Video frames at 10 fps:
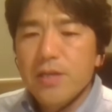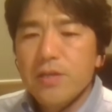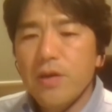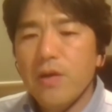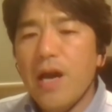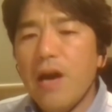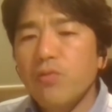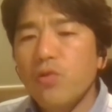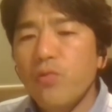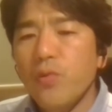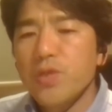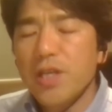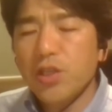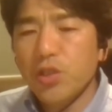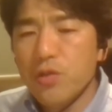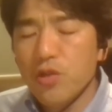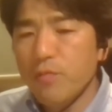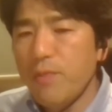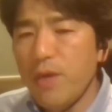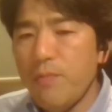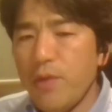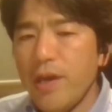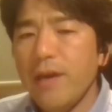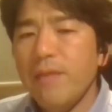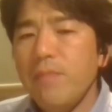So after four sessions of the BPA,